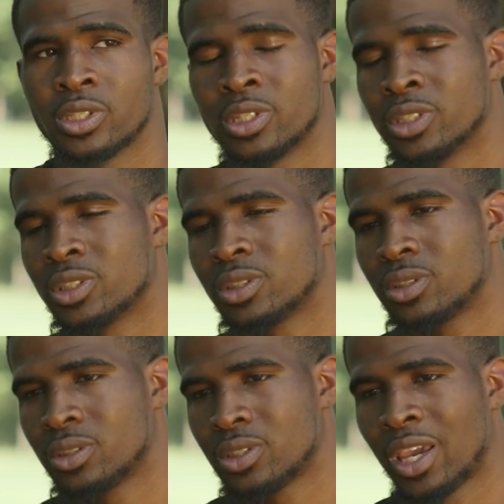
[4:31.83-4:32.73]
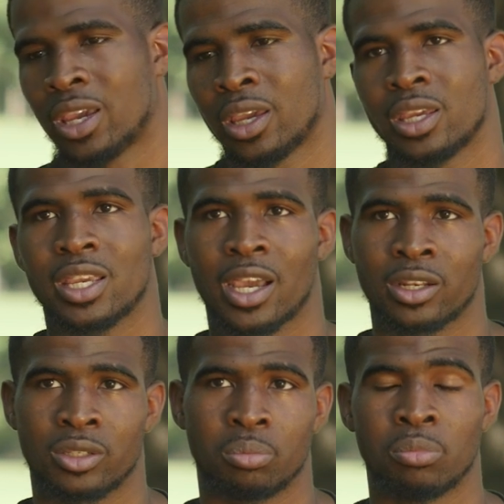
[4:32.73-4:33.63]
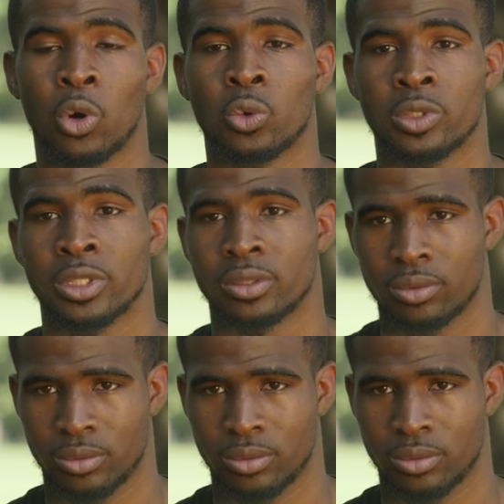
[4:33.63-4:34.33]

because KAA kind of molded